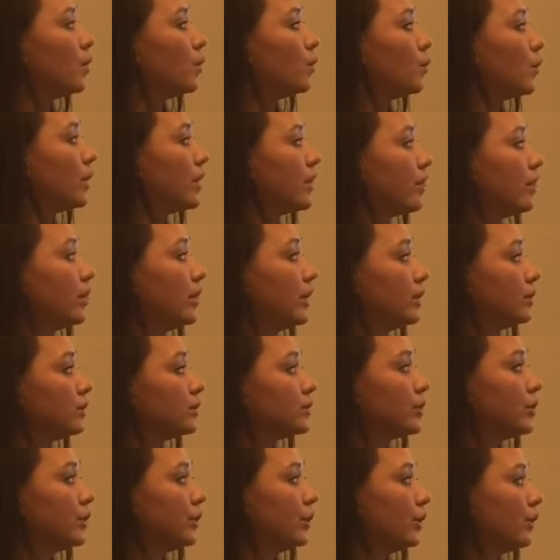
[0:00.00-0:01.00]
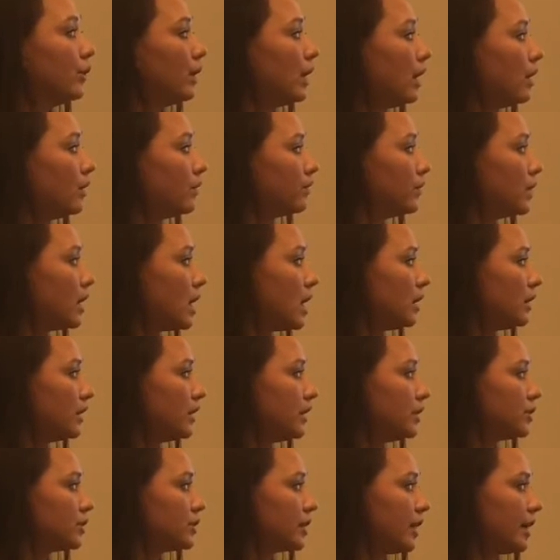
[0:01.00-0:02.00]
with little to no health
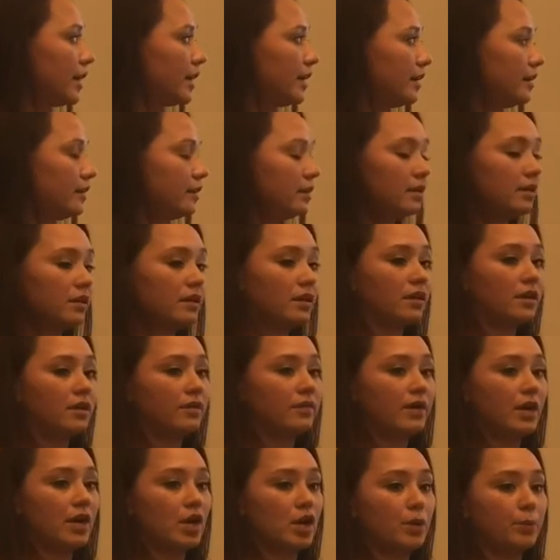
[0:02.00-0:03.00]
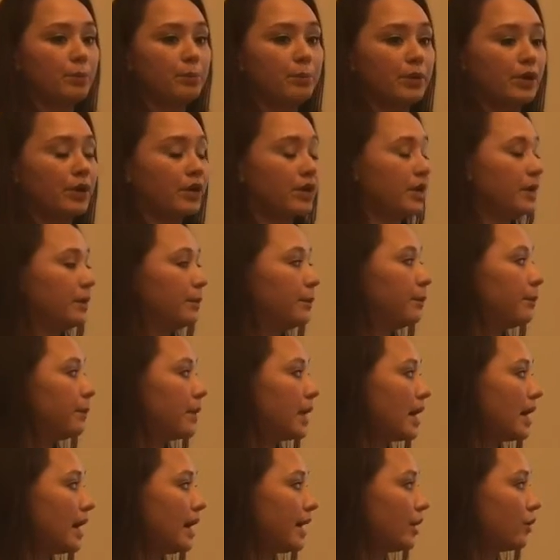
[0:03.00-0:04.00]
knowledge, and they are burdened
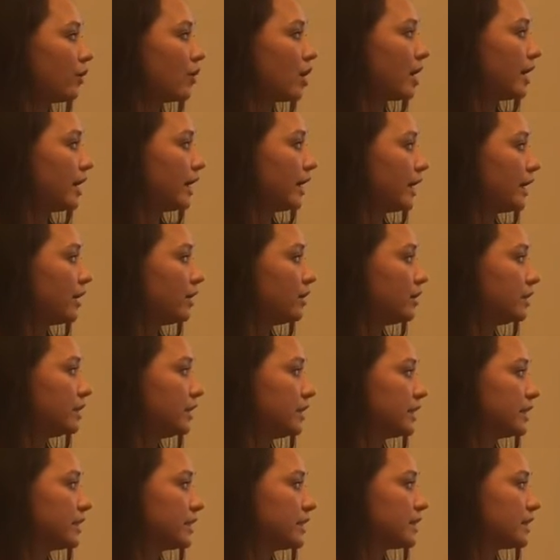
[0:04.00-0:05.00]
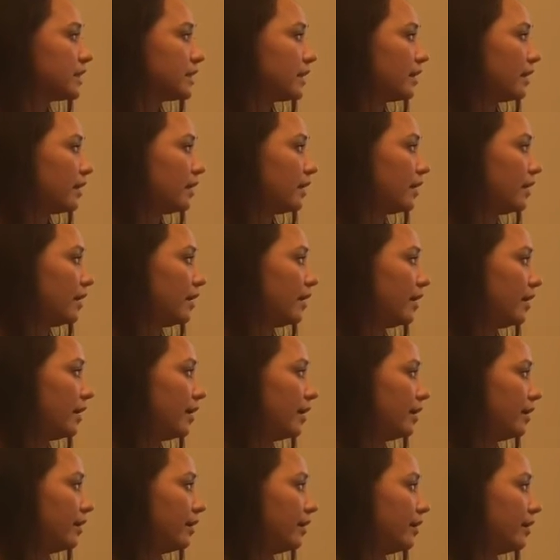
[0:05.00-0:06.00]
by chronic illness,
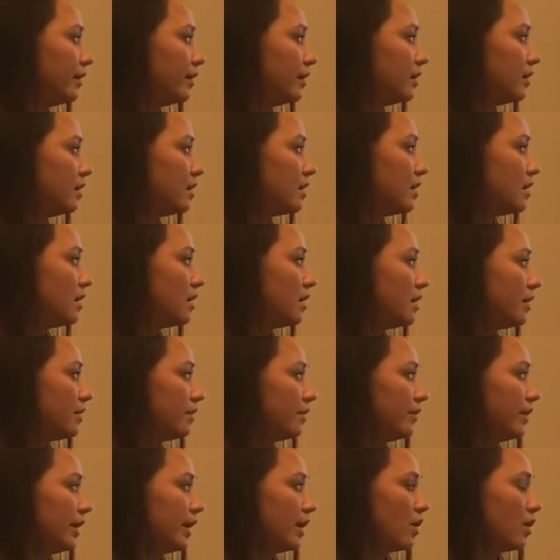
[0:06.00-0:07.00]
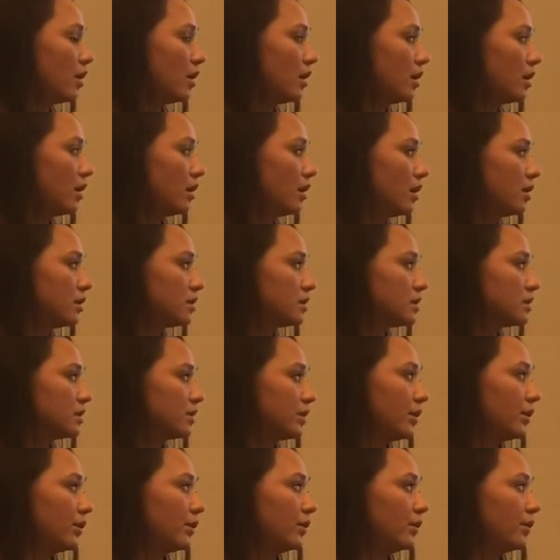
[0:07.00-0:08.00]
and they are
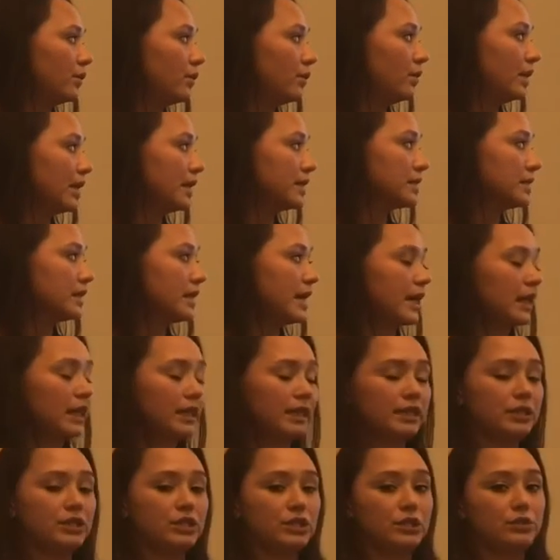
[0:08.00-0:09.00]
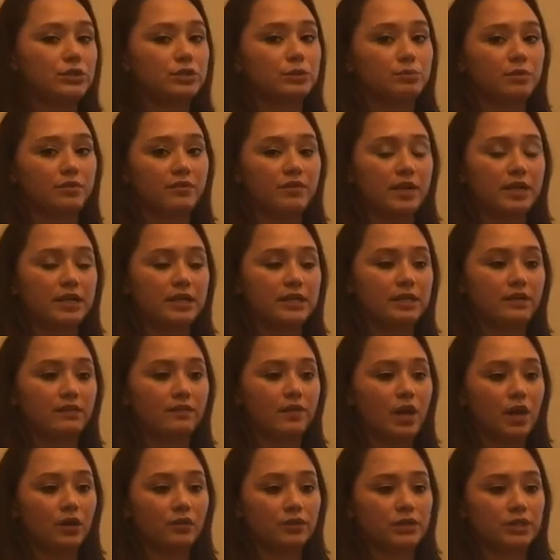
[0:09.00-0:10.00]
also less likely to use preventative
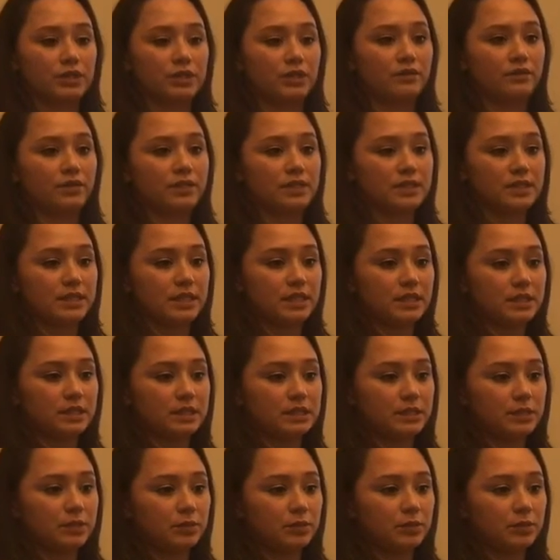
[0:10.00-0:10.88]
health services.